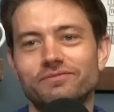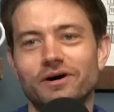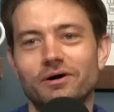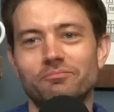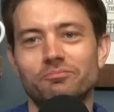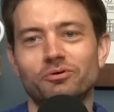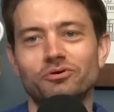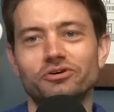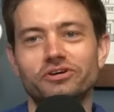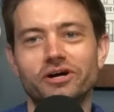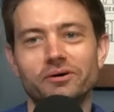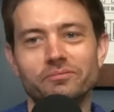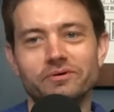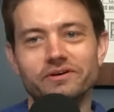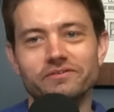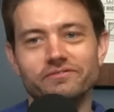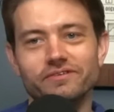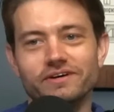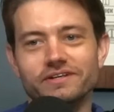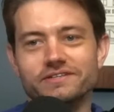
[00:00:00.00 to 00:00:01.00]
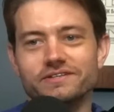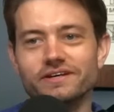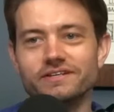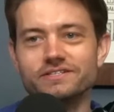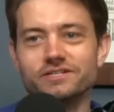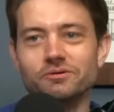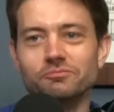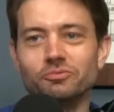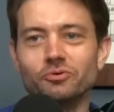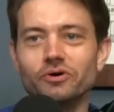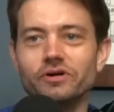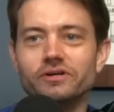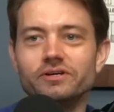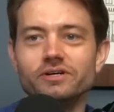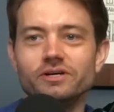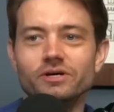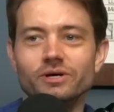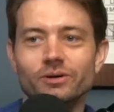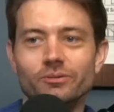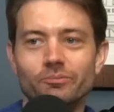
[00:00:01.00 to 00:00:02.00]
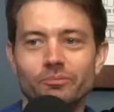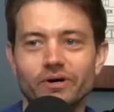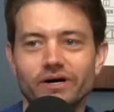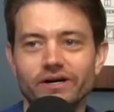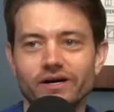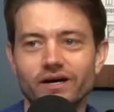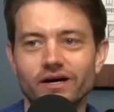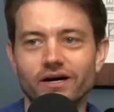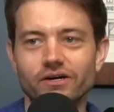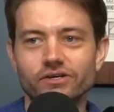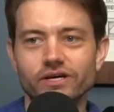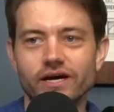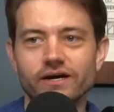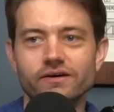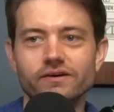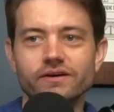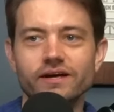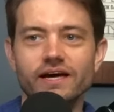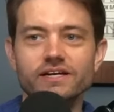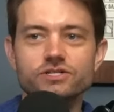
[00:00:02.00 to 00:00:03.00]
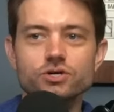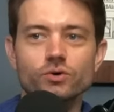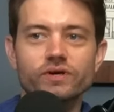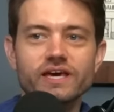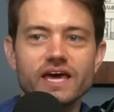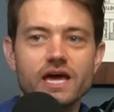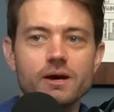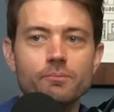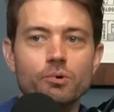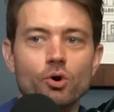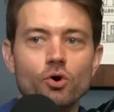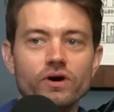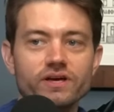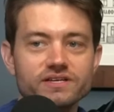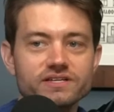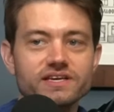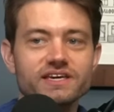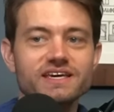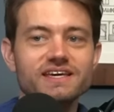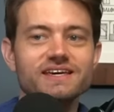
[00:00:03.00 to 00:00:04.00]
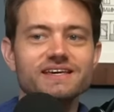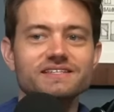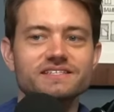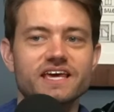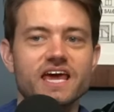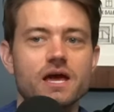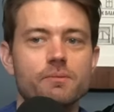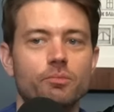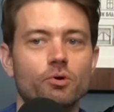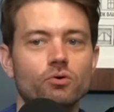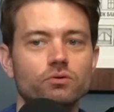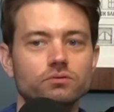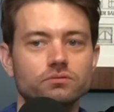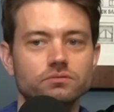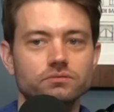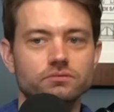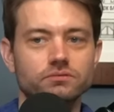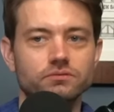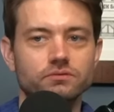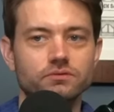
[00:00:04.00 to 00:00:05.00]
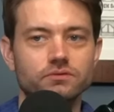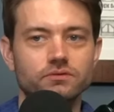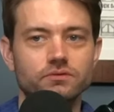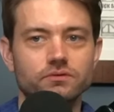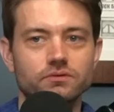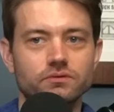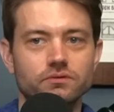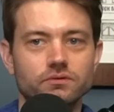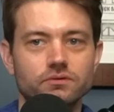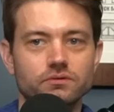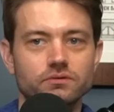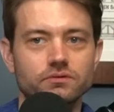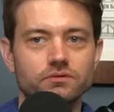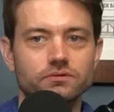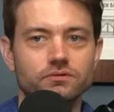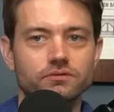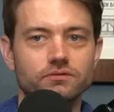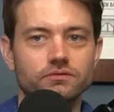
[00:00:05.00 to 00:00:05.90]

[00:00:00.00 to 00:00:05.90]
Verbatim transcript: I'll pull it up at some point. But okay. And so Campbell, he is Campbell. I don't know who's Campbell.